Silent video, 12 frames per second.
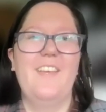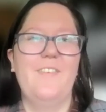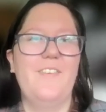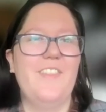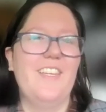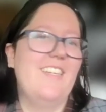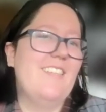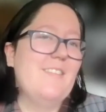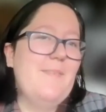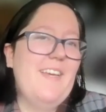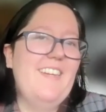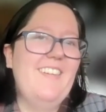If you think it
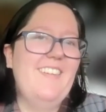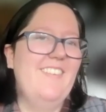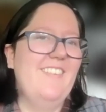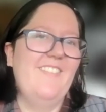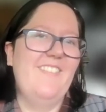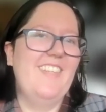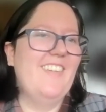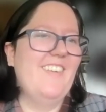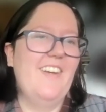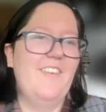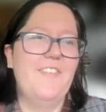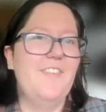doesn't matter, we don't
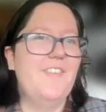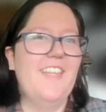have to do